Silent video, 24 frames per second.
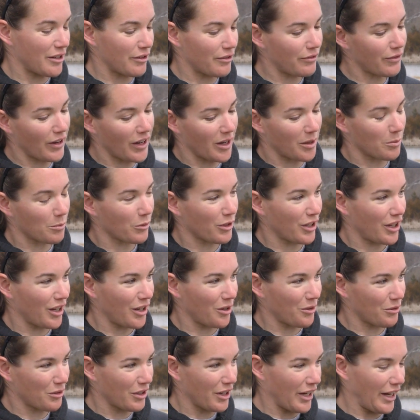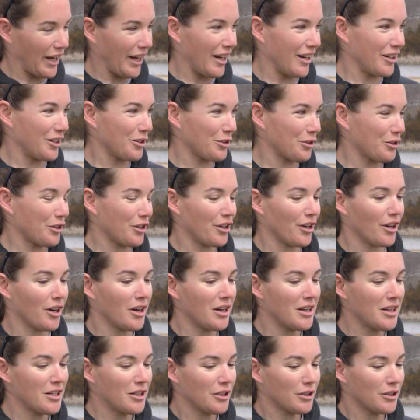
a family or a handler